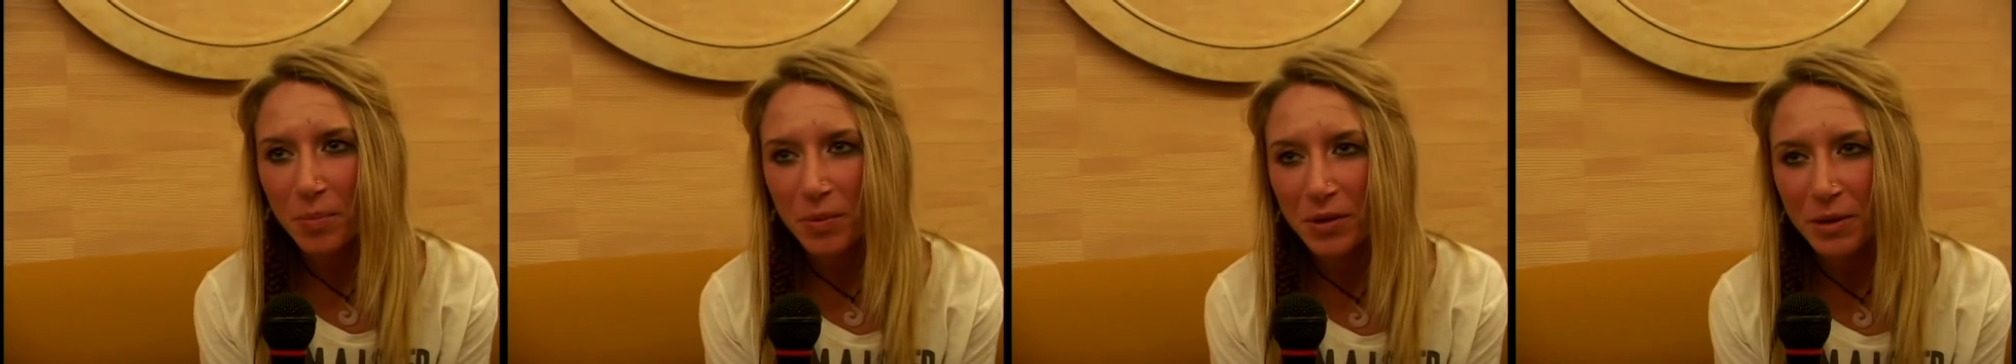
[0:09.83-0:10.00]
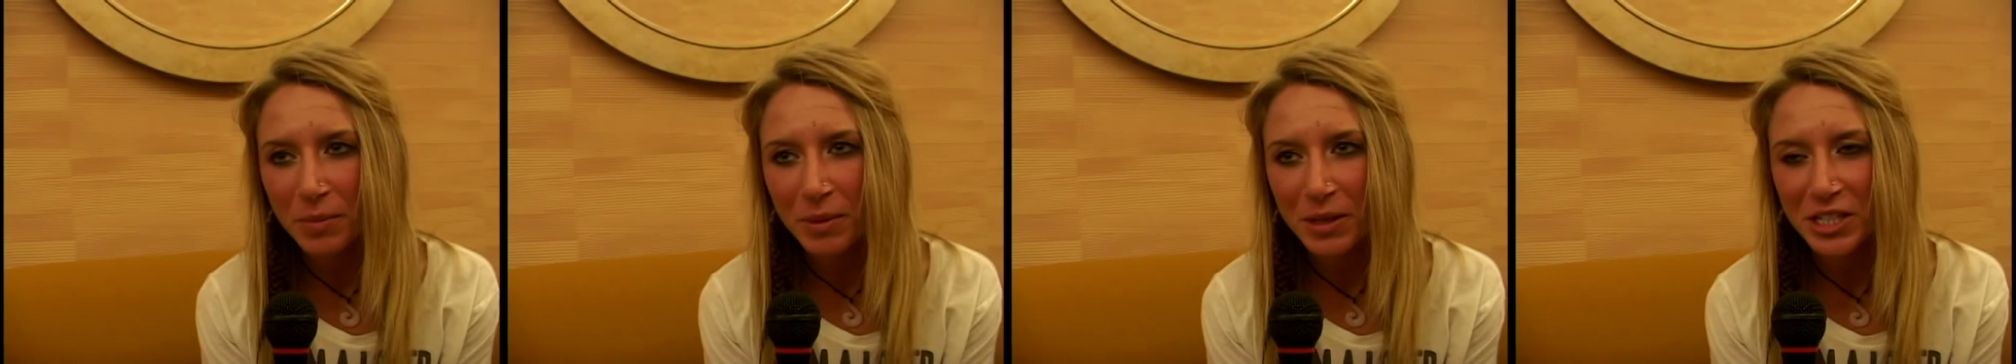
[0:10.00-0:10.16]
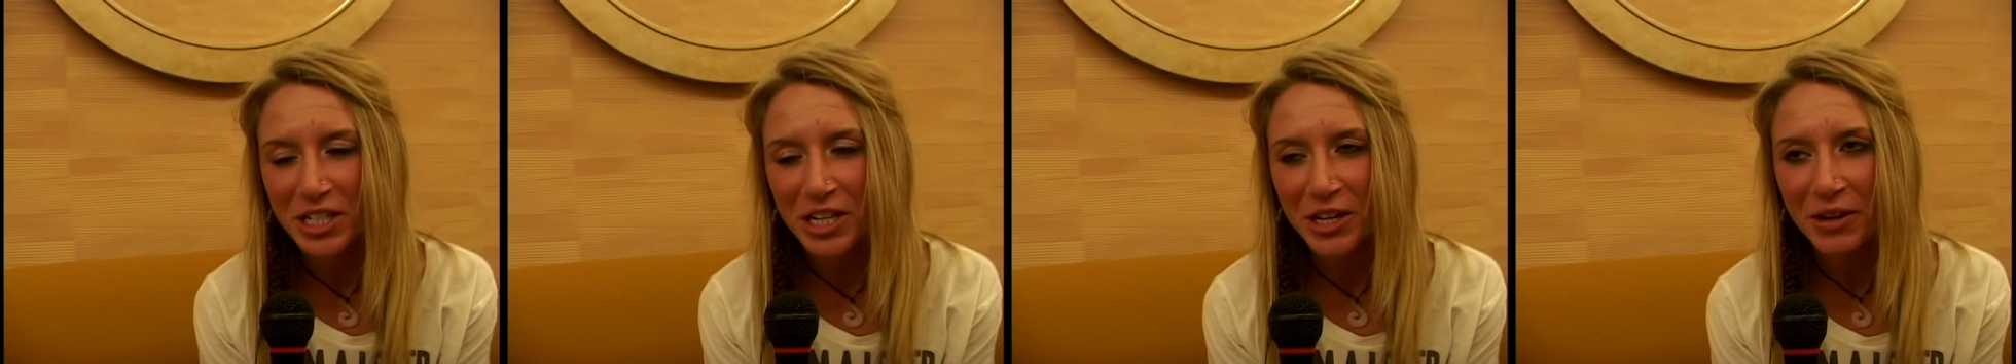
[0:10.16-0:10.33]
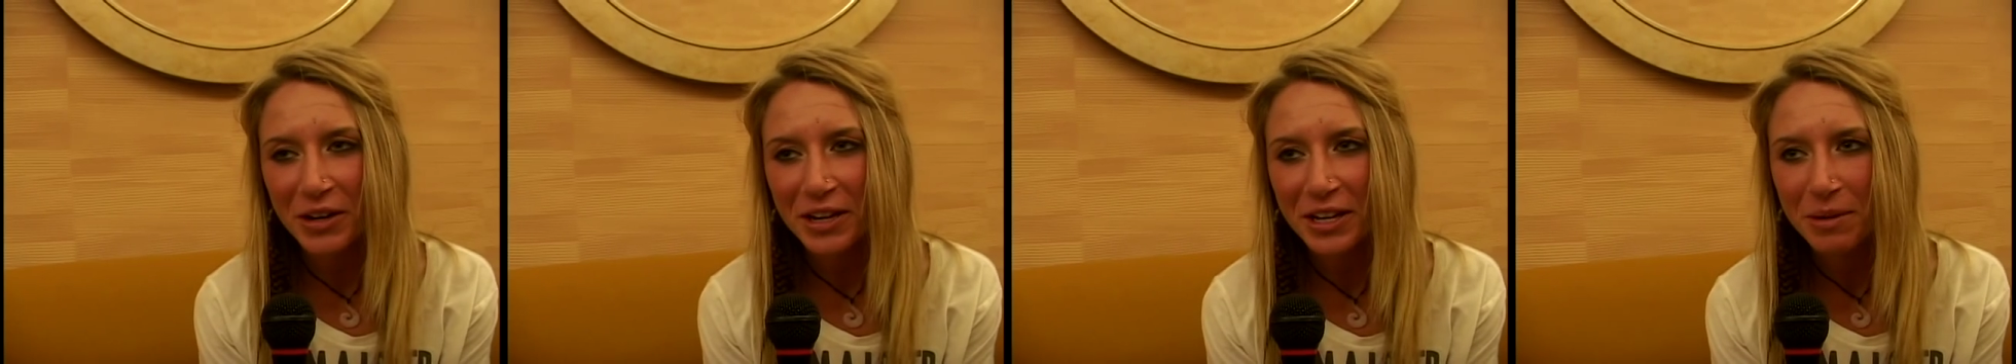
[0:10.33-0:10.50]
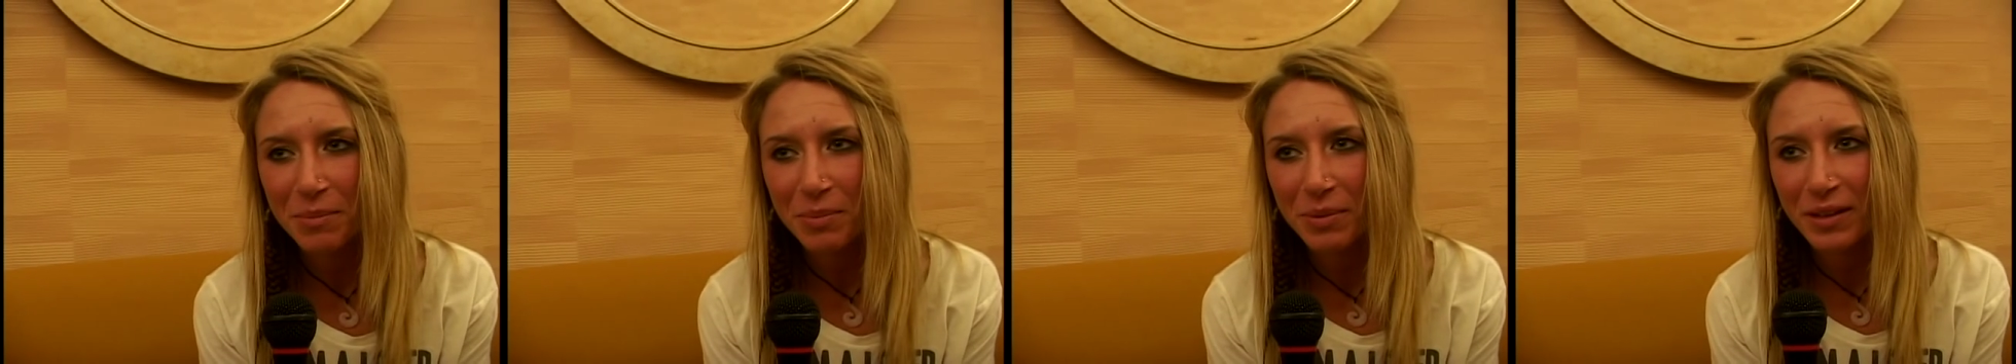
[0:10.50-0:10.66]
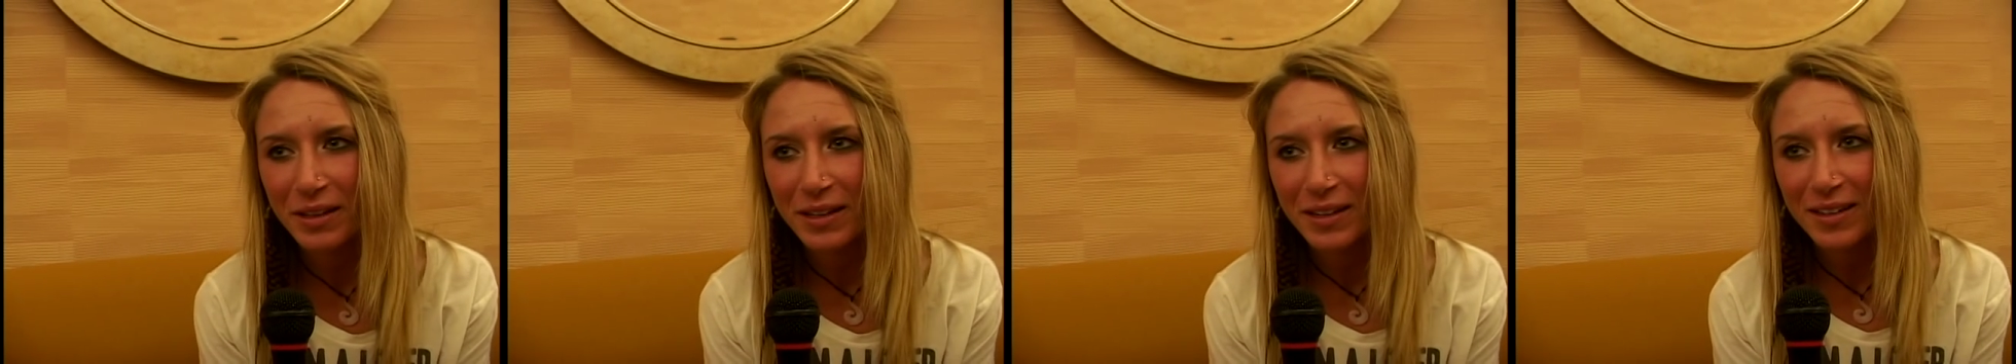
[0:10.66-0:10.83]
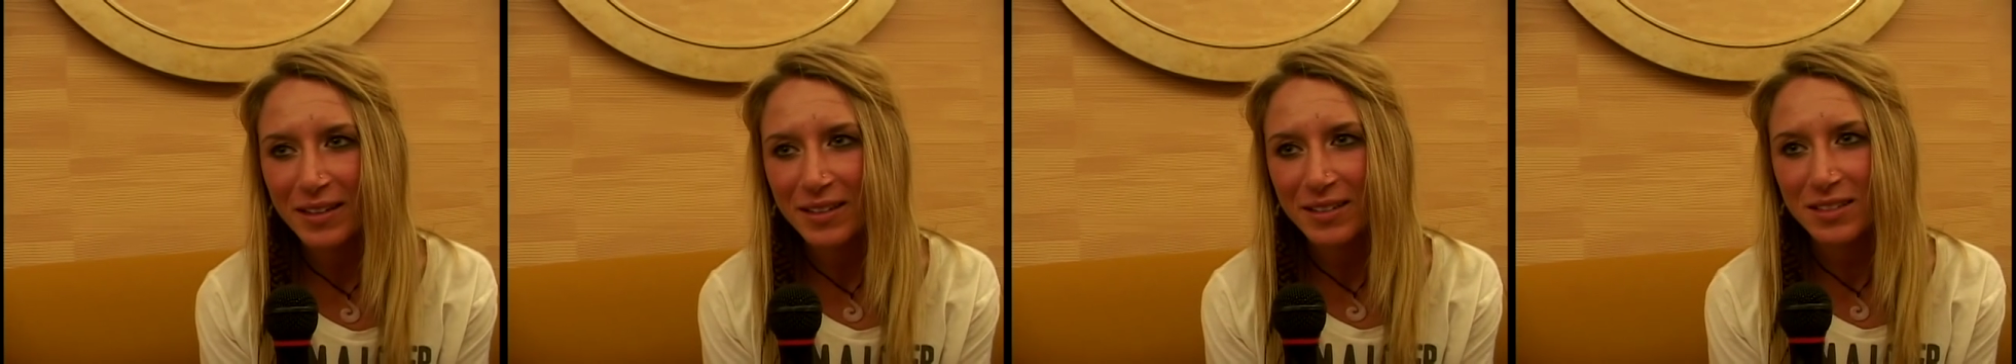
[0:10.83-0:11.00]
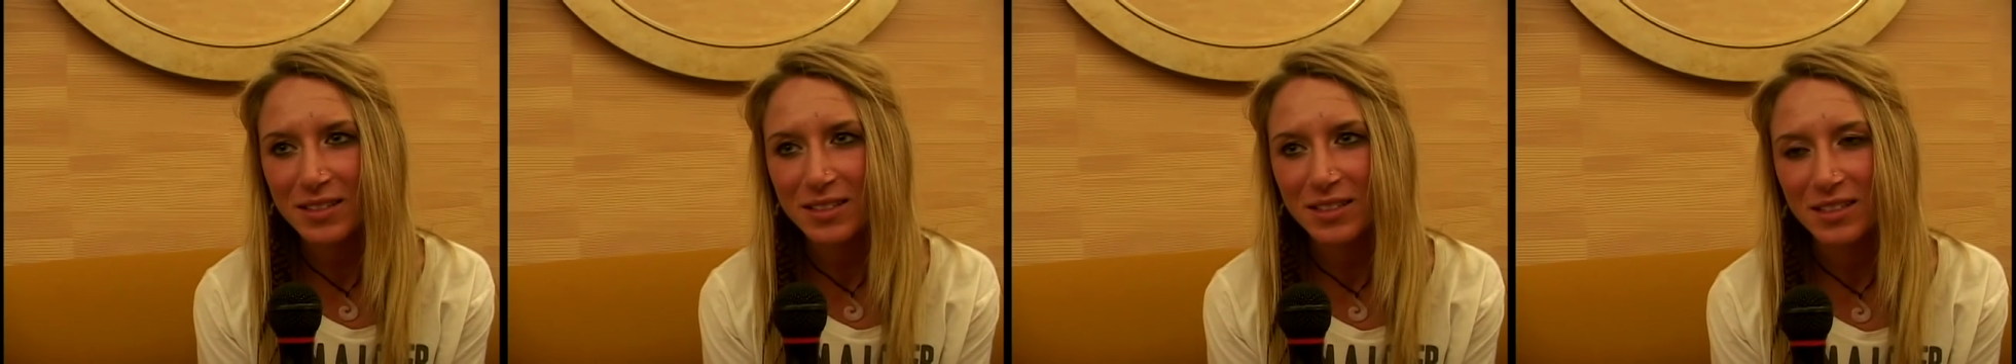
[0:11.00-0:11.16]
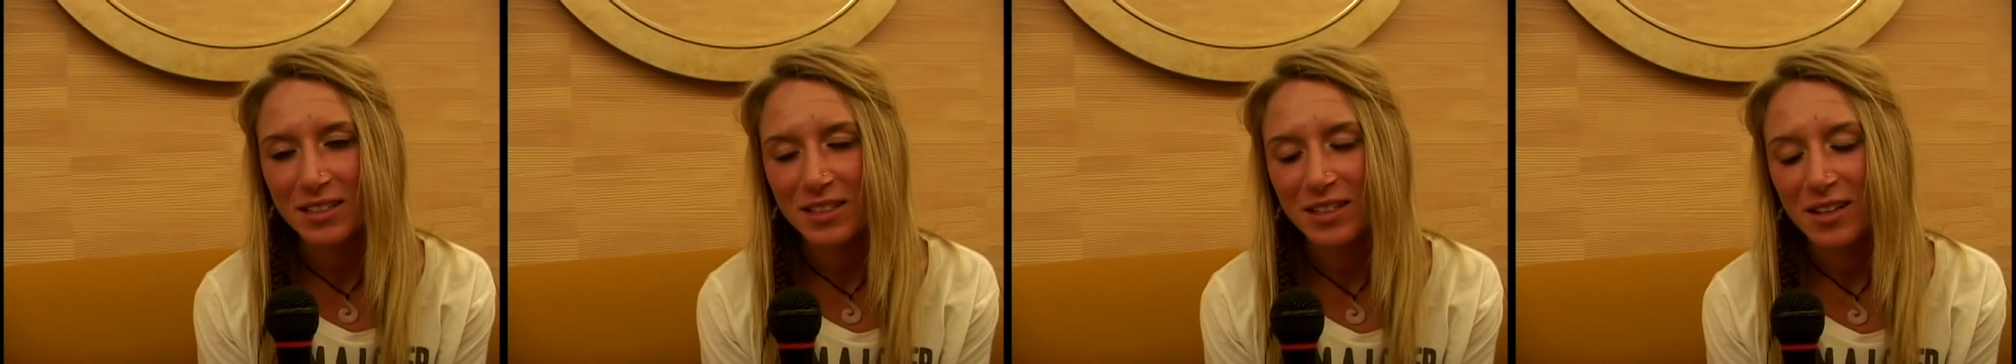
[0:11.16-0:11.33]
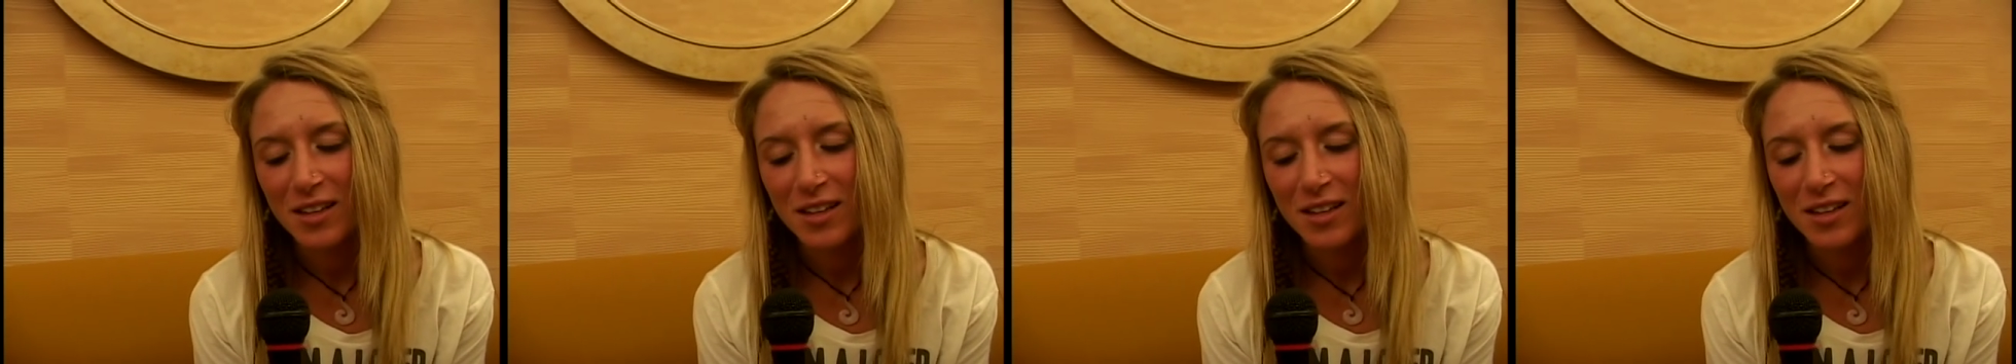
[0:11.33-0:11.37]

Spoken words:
pretty much how I had planned.